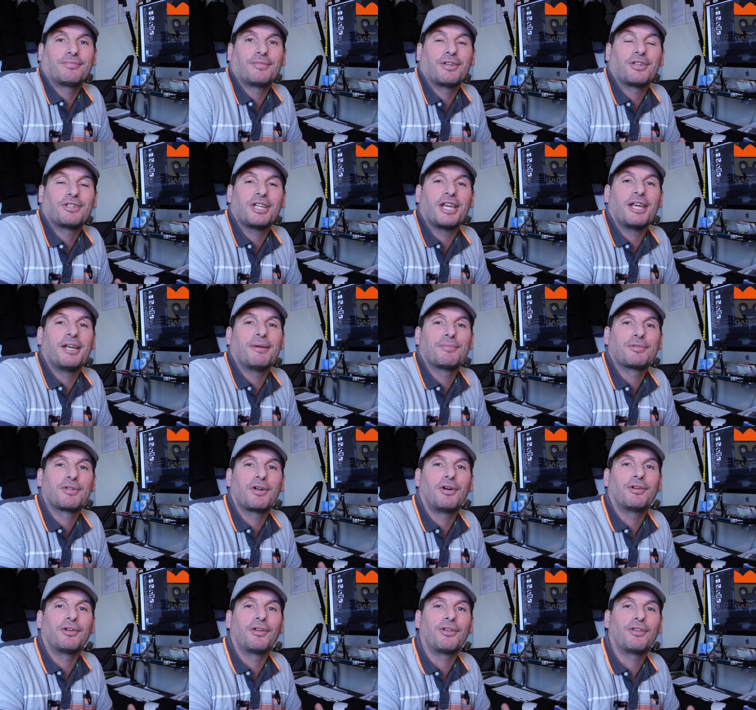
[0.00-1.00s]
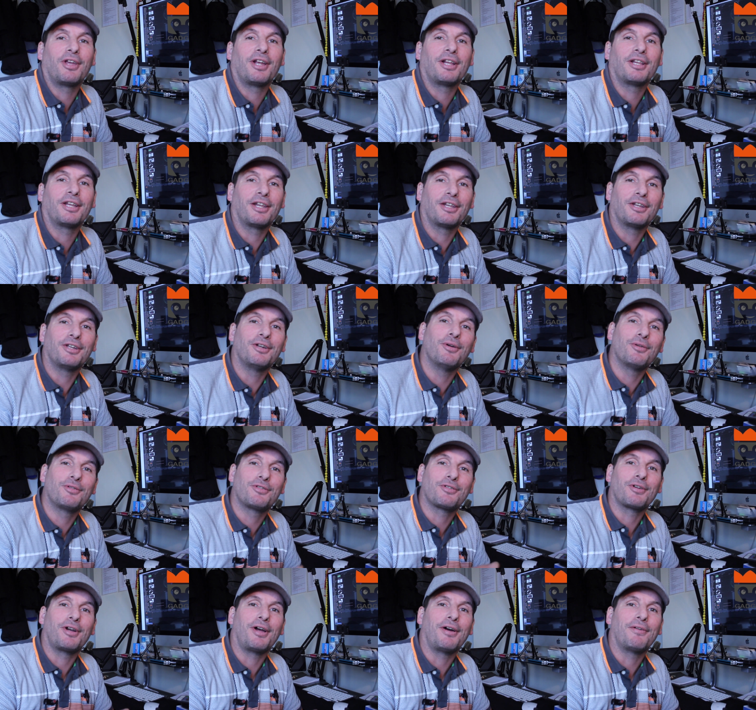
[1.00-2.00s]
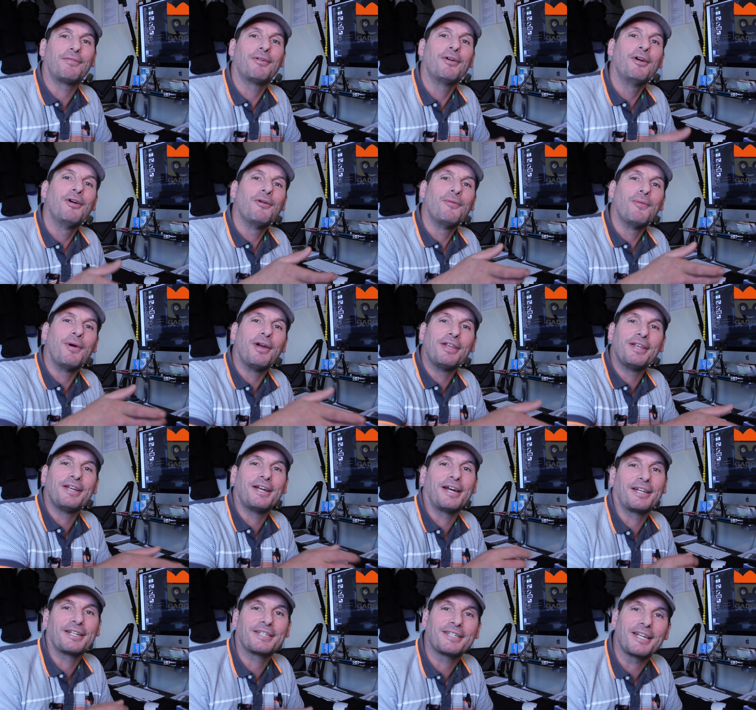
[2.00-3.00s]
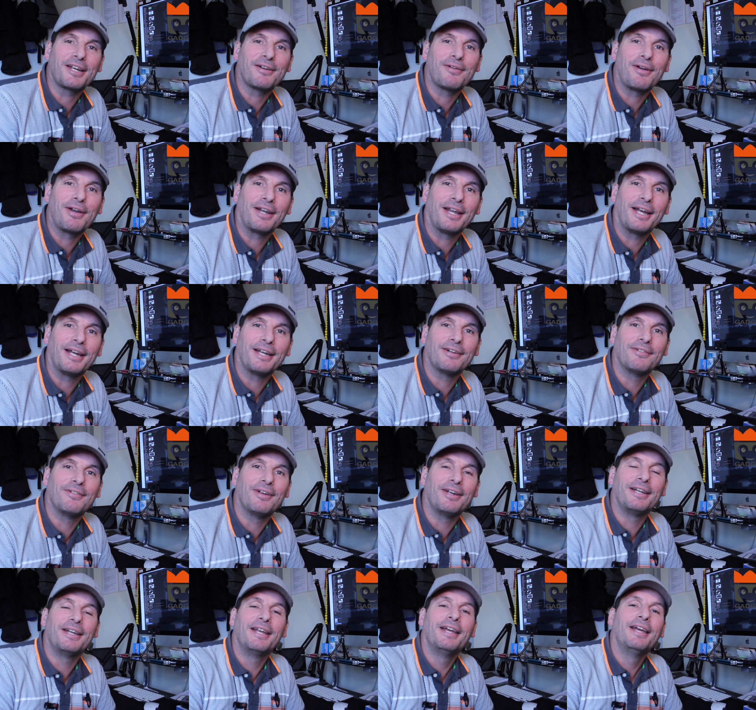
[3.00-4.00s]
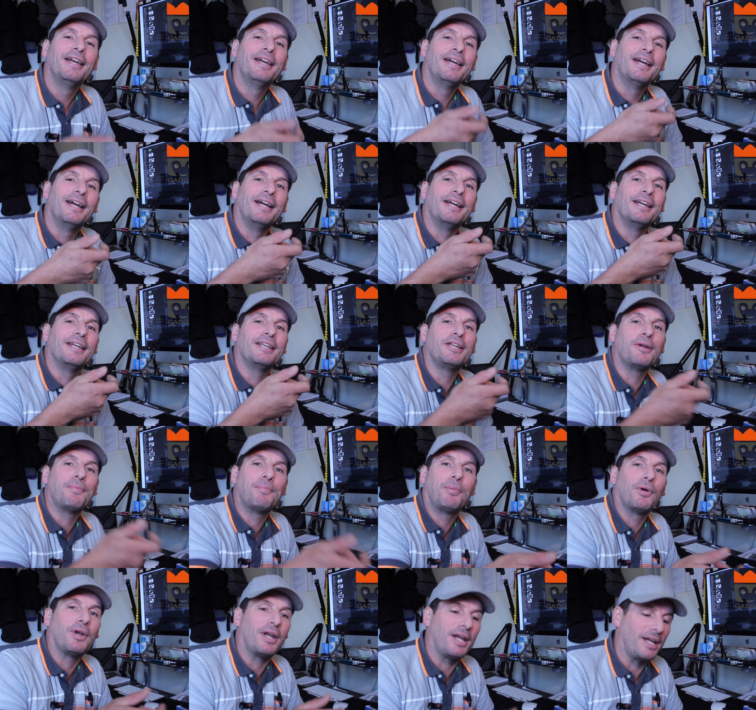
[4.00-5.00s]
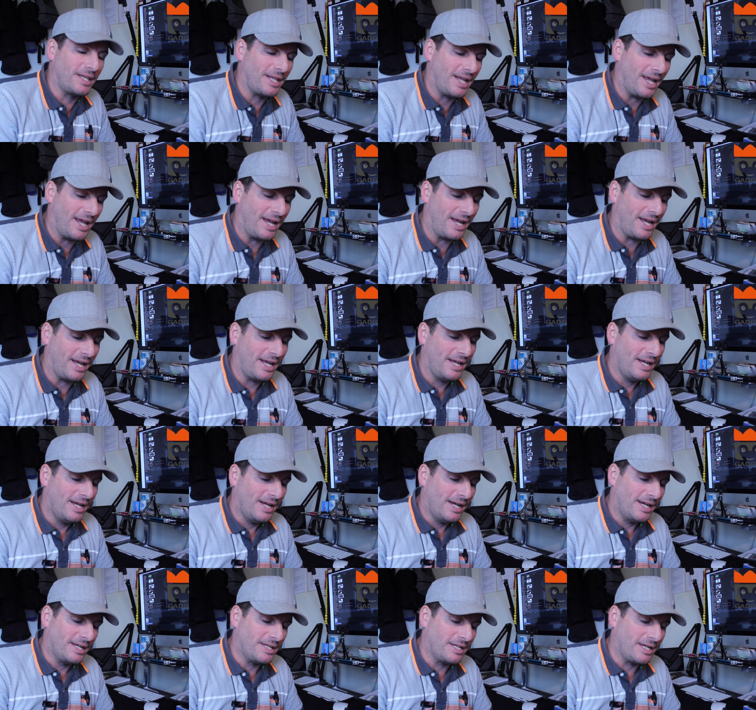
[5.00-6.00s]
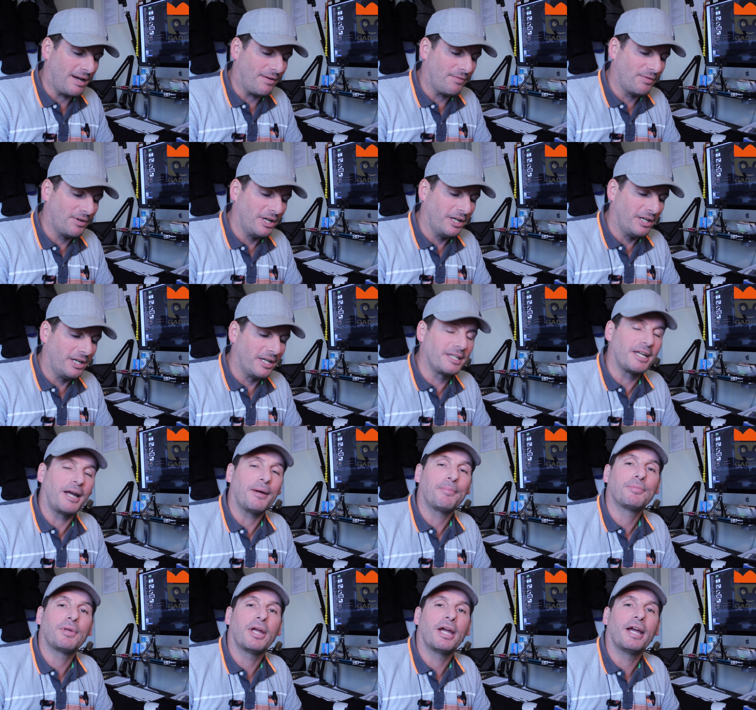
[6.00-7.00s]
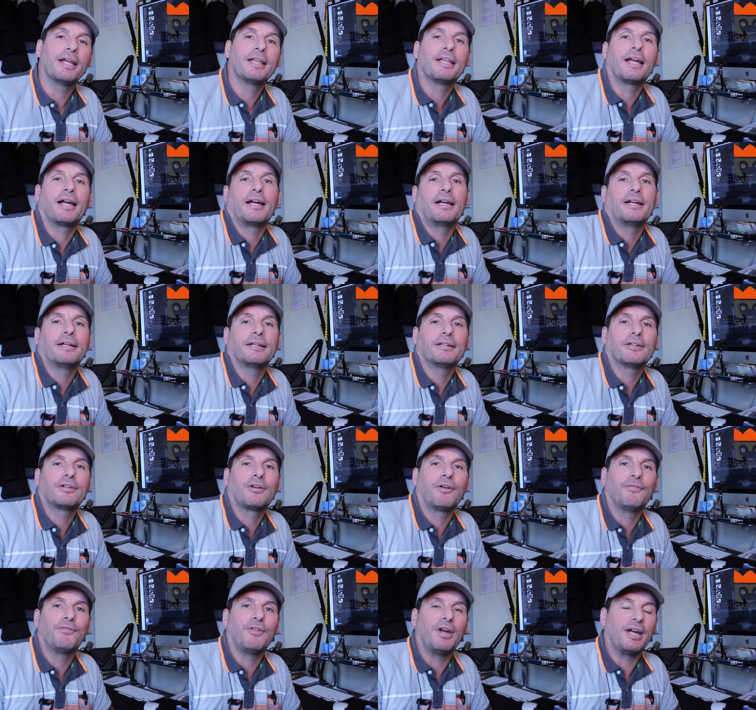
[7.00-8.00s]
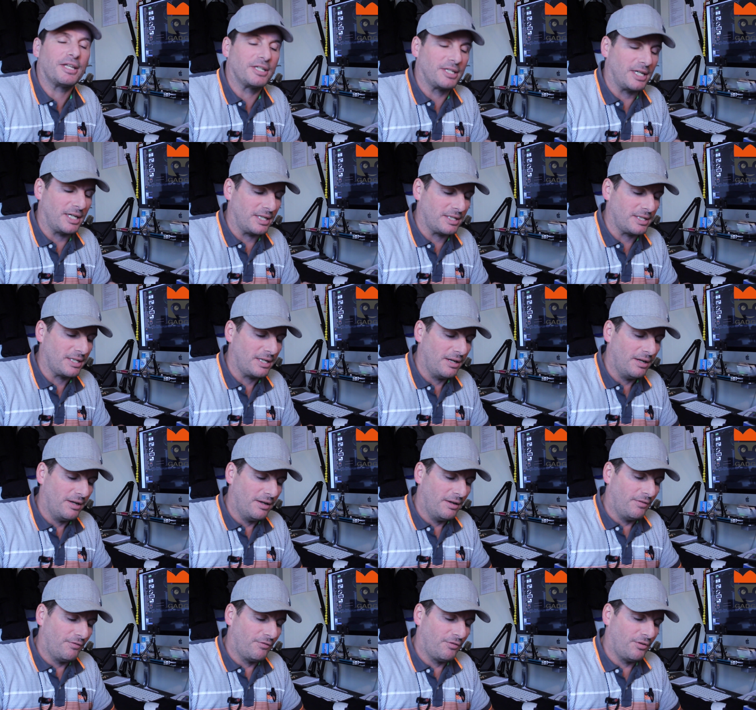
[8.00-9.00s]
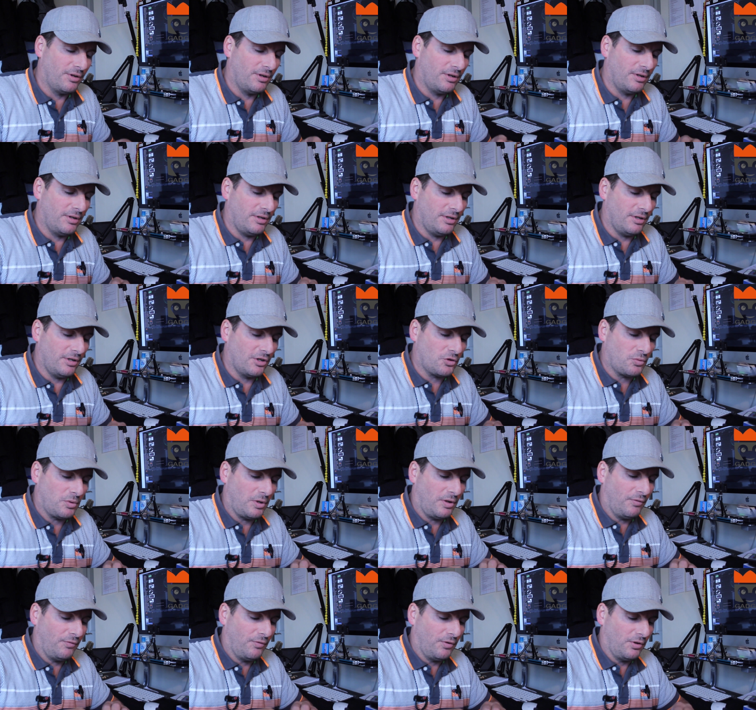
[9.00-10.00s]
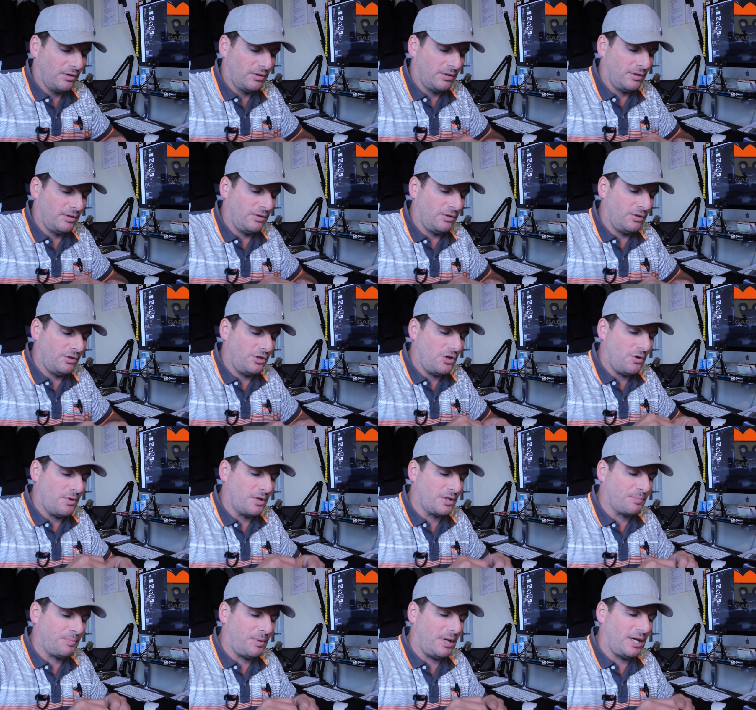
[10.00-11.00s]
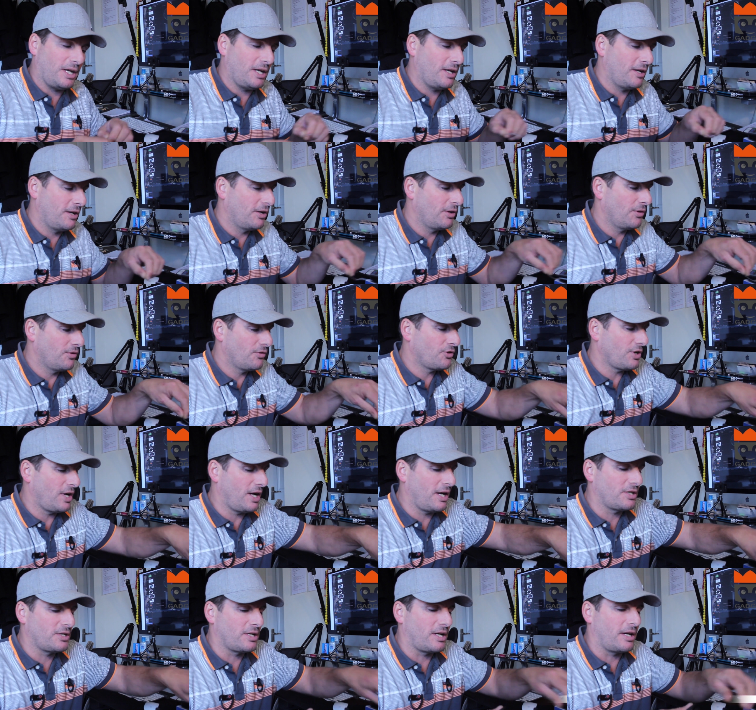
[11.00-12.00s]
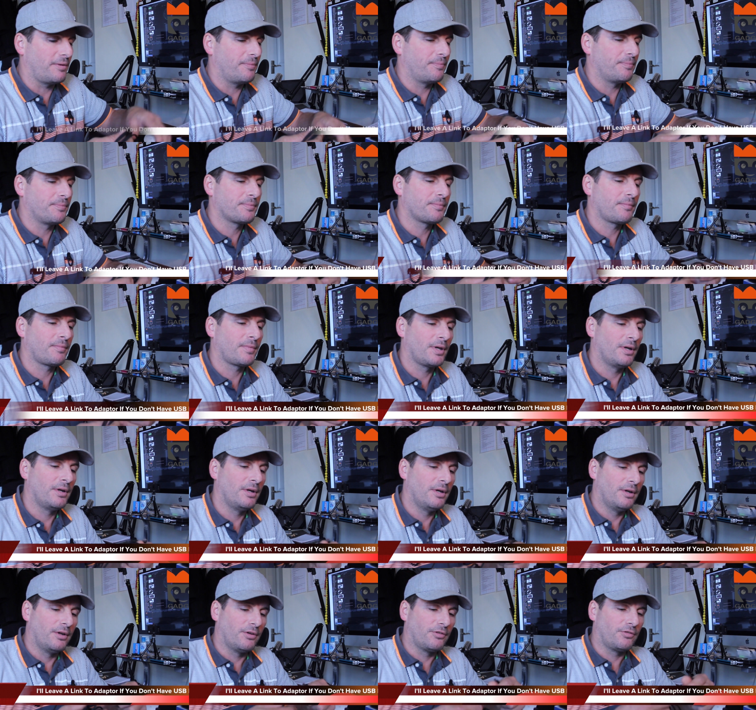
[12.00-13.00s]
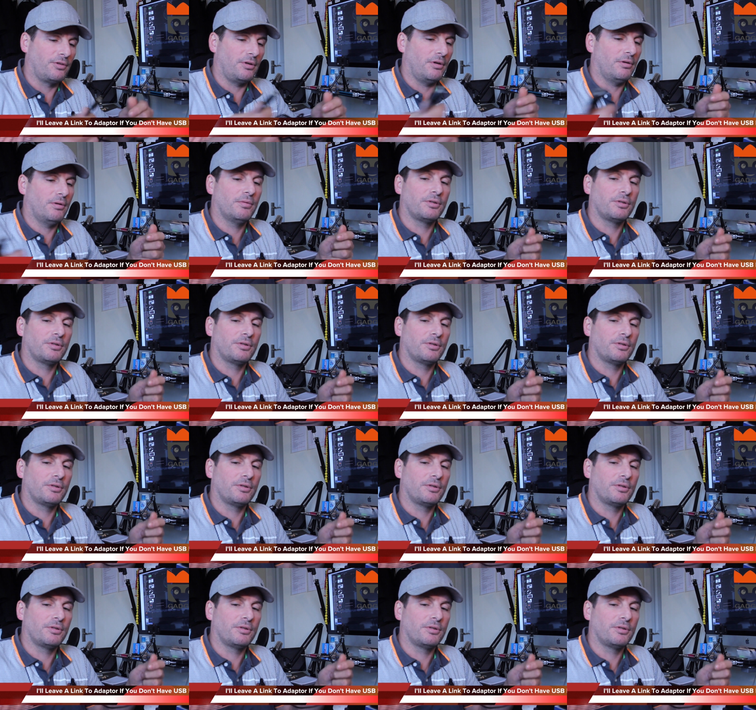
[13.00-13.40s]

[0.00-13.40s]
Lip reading: the same sort of thing that you used to have when you had a cigarette lighter in, and you put it in there and you have a little adapter that converts it for a 12 volt USB charger. So